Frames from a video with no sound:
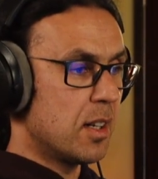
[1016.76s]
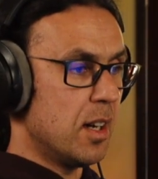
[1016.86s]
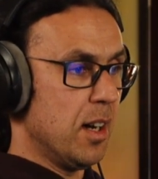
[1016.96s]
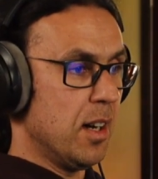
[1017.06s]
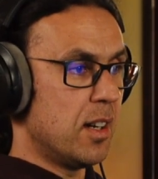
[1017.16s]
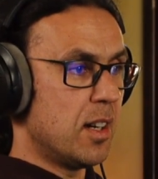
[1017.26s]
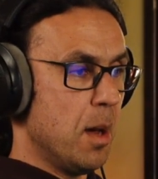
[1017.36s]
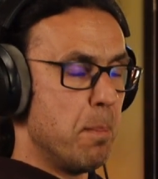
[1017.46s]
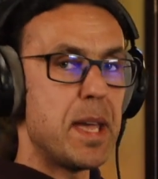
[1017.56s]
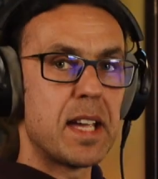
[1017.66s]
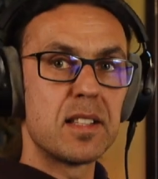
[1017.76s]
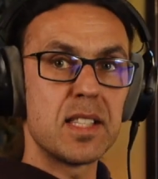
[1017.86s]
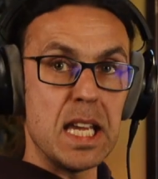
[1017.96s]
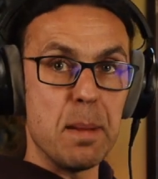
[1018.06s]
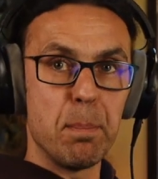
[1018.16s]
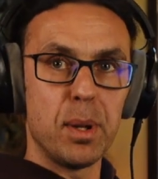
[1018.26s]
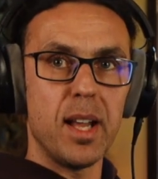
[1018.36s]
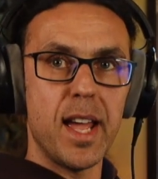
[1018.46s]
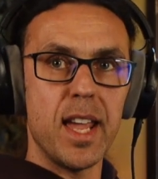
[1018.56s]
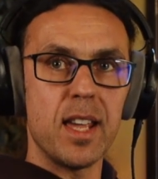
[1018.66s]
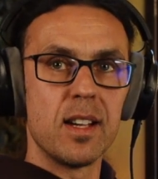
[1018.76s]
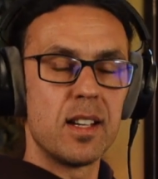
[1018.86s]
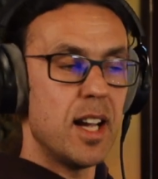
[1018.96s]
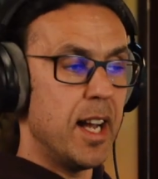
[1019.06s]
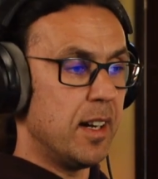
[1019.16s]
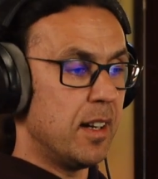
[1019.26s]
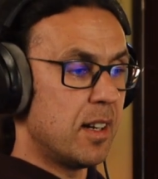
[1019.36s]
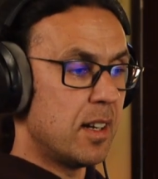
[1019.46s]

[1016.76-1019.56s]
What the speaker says: a big team play, and